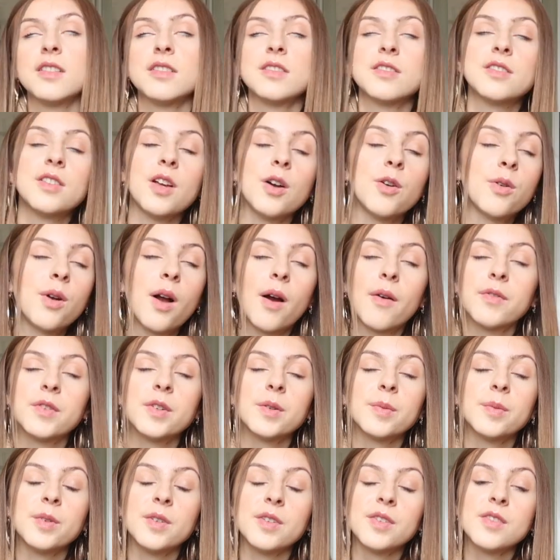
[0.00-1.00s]
So
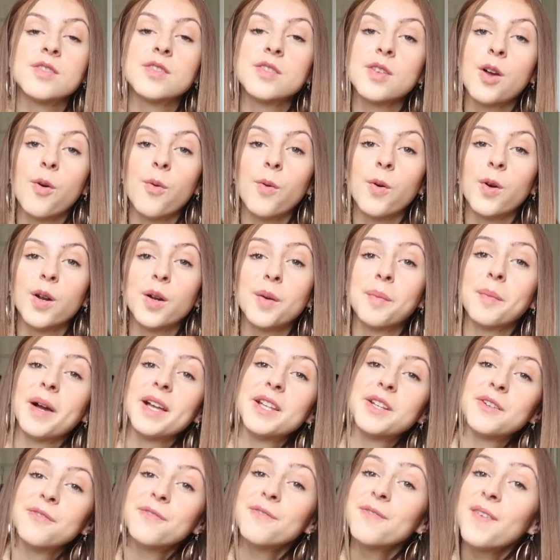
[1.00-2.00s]
comfortable and so warm
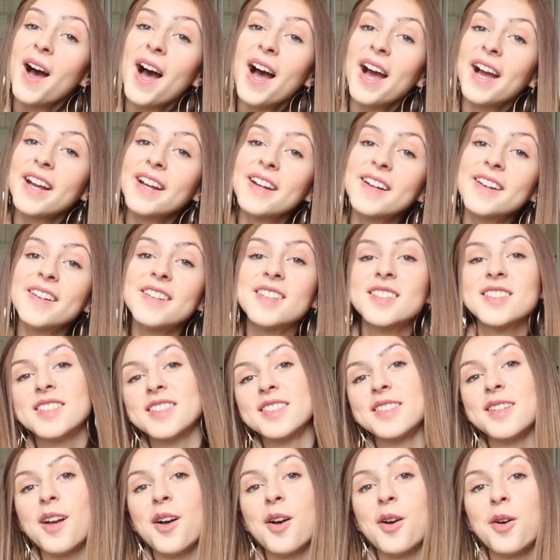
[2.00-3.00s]
by the fire.
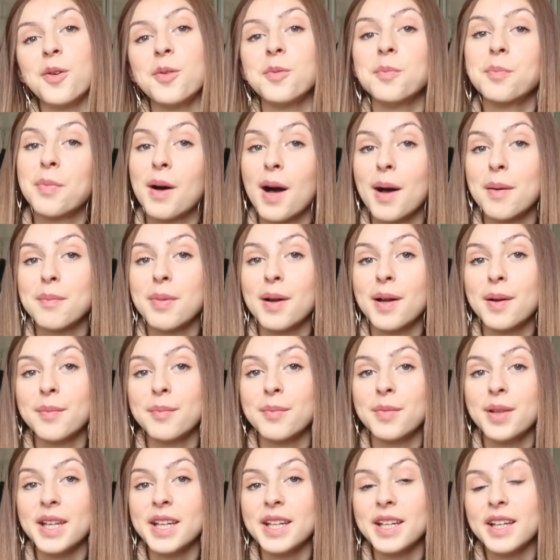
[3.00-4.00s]
So
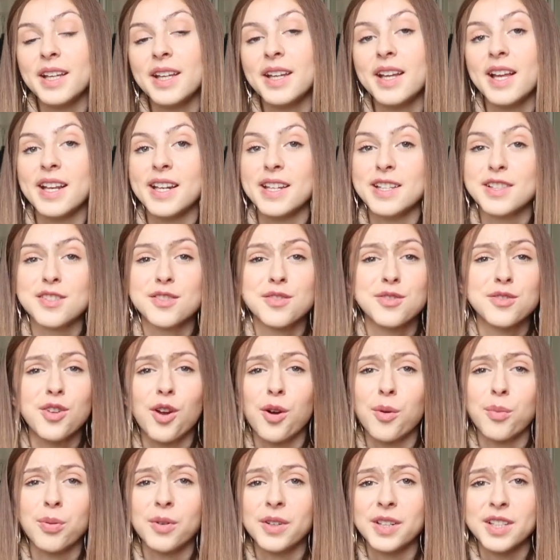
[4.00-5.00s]
pom-pom blanket, and it's
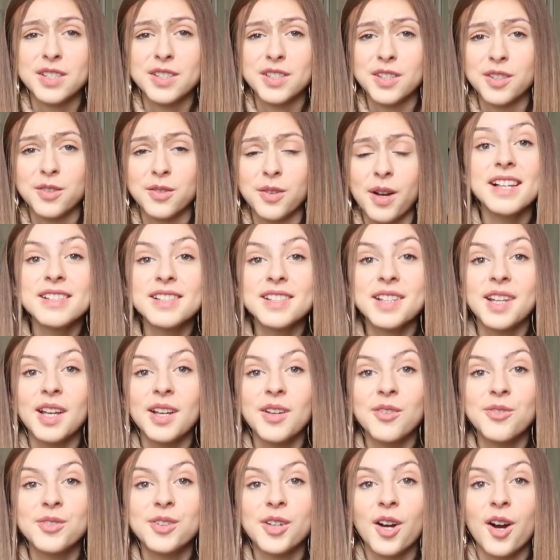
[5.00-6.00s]
so pretty too. Last
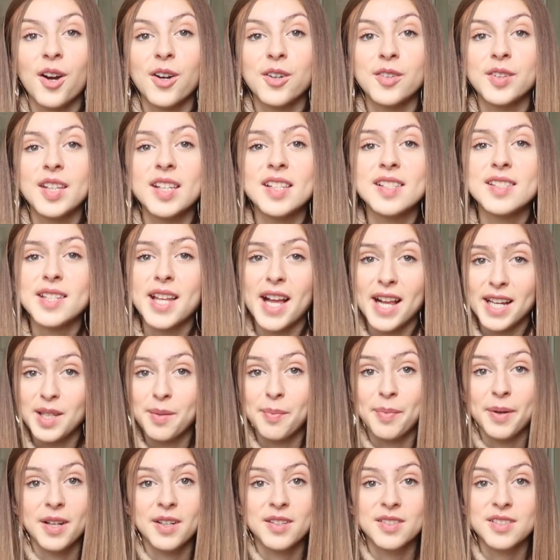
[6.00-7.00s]
gift are these
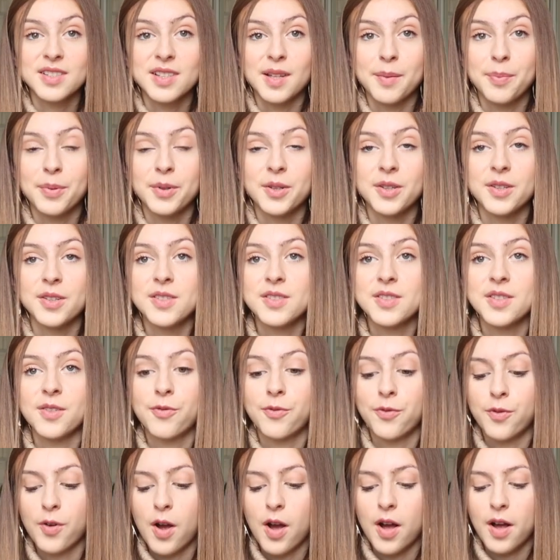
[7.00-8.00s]
teddy bear slippers
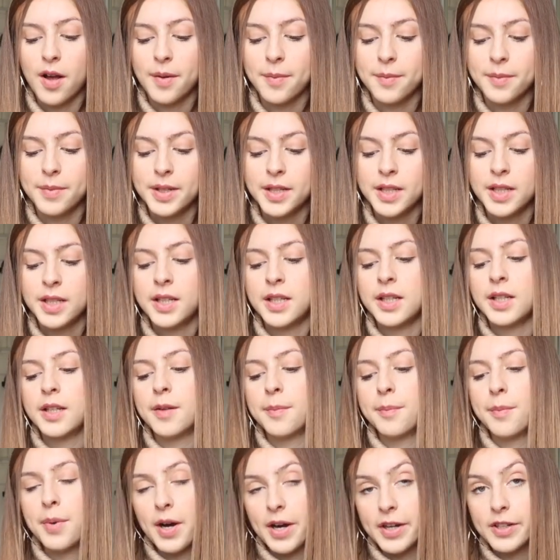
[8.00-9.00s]
from
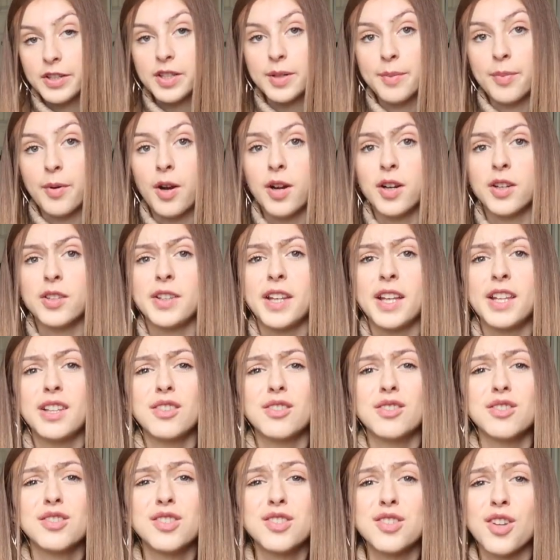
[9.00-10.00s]
Pottery Barn. They
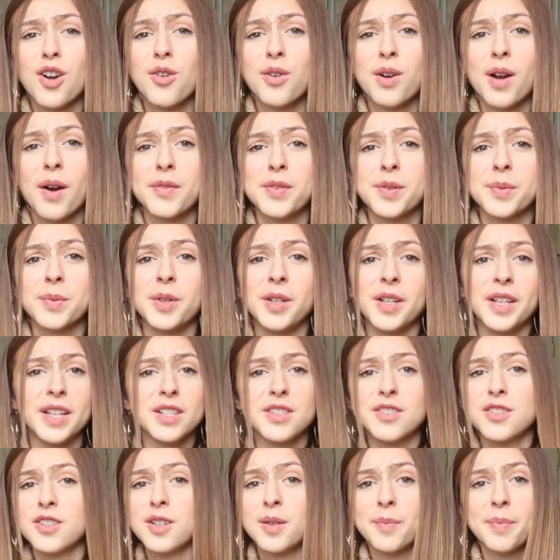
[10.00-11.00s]
look so comfortable. I'll
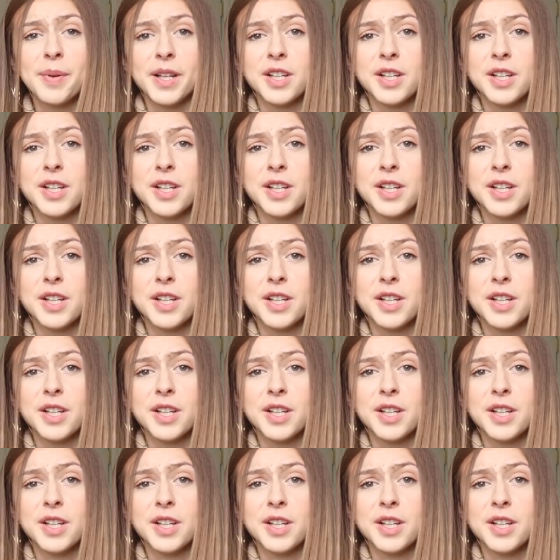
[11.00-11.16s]
insert a